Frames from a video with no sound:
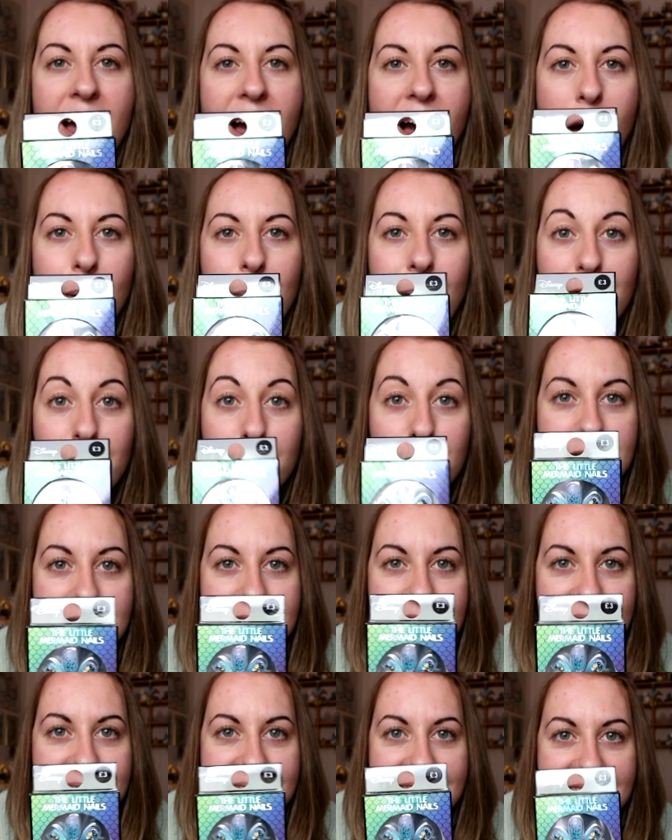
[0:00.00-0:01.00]
Um, I've already
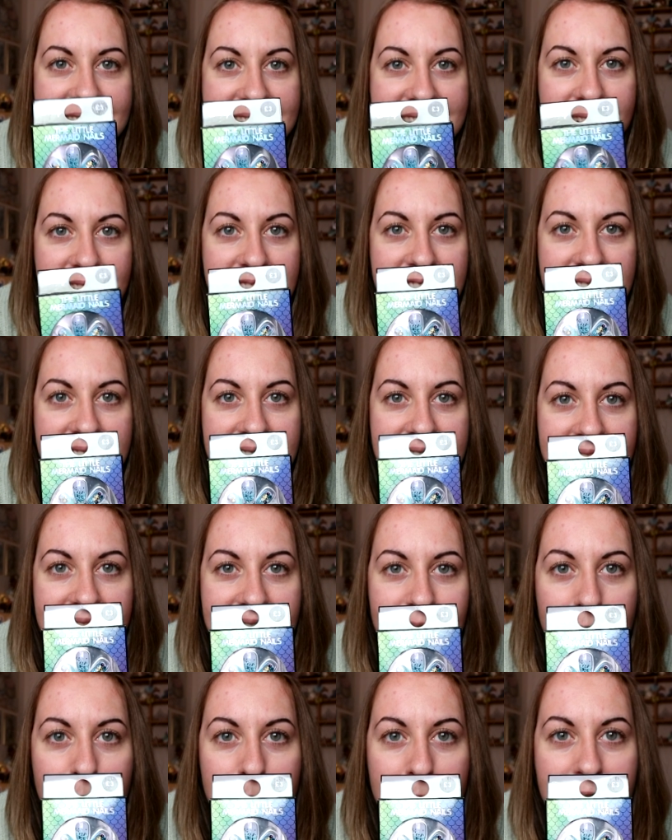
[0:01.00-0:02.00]
used these, so as you can see
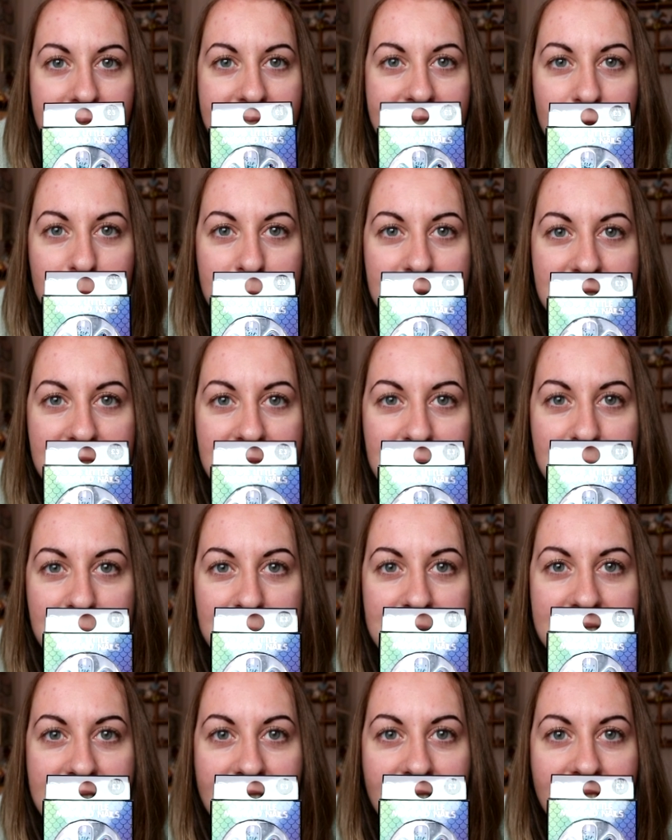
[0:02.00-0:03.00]
some of them are a little bit
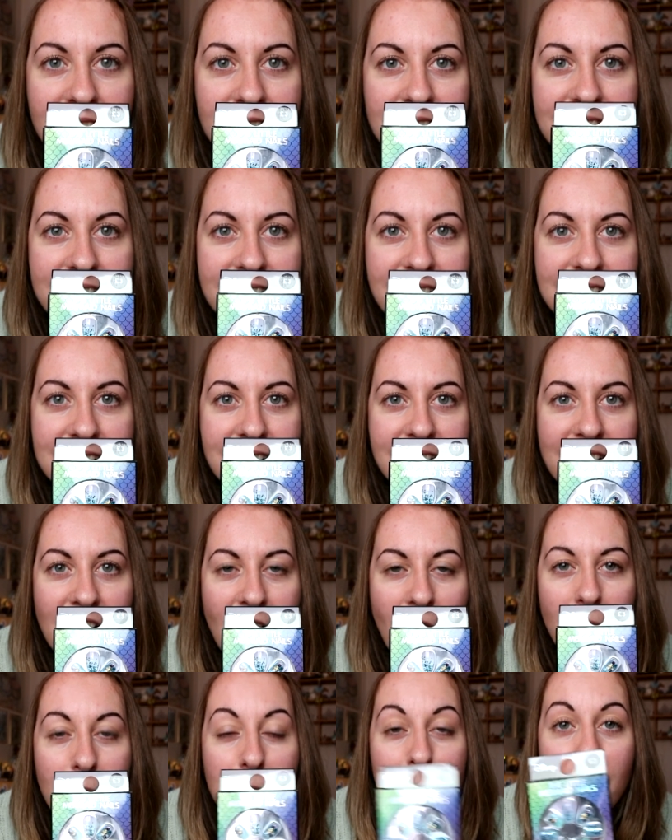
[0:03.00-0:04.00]
shorter because I
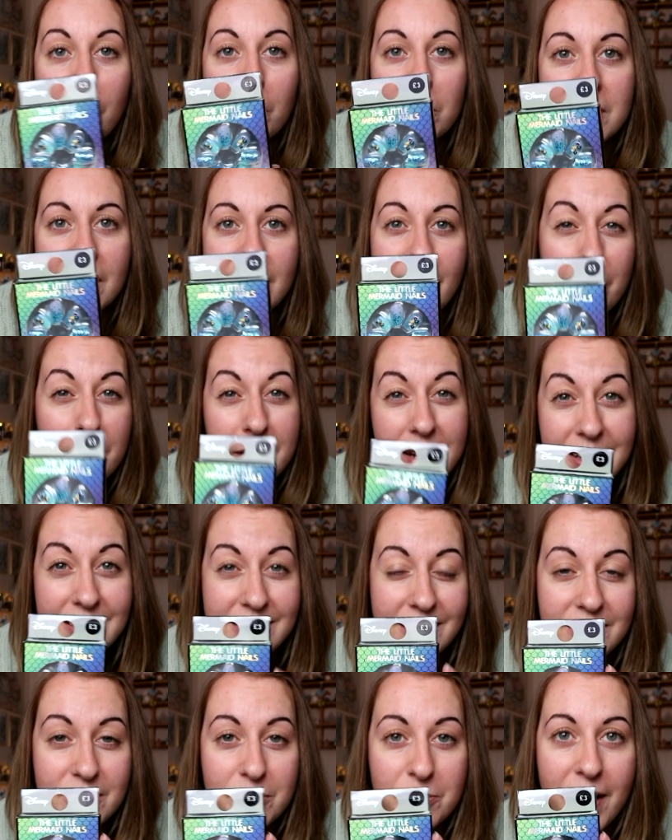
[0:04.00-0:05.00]
cut them off so they were
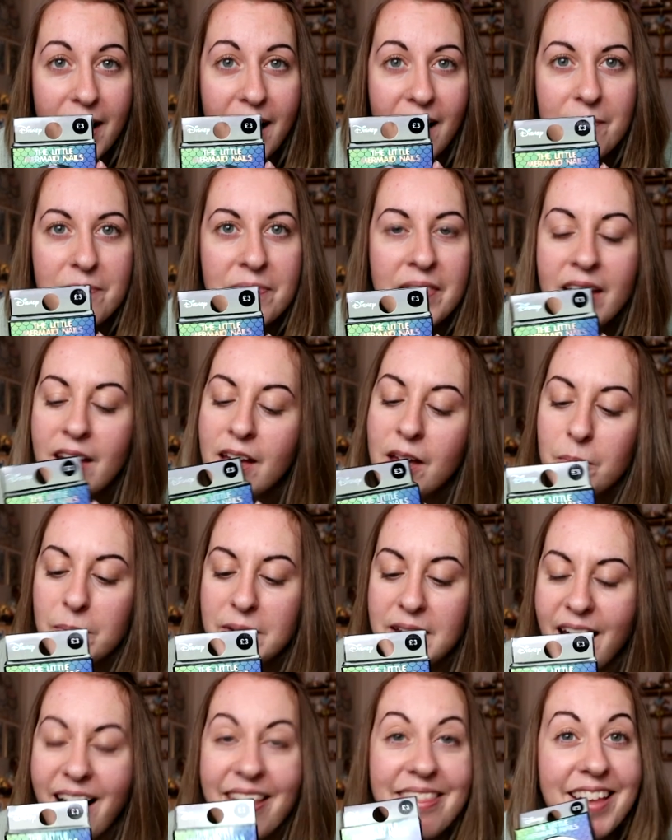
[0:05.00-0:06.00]
easier to wear. But
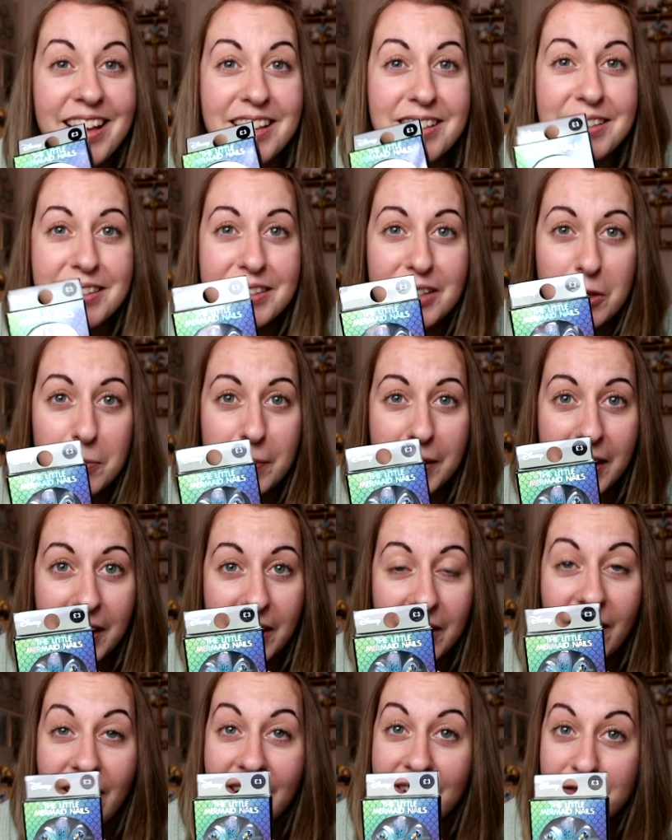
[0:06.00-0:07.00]
yeah, they're super
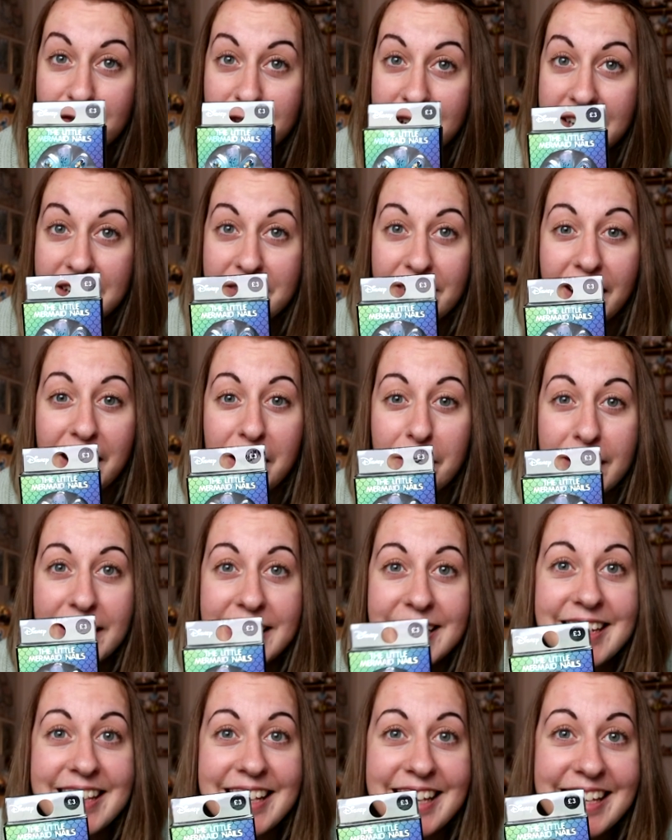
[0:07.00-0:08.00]
cute, I really
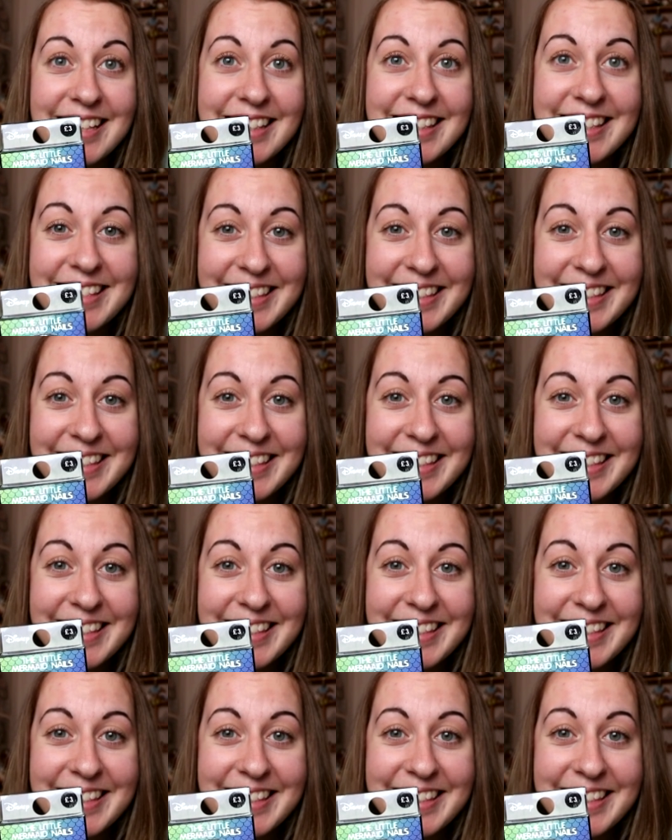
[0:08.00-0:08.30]
recommend these.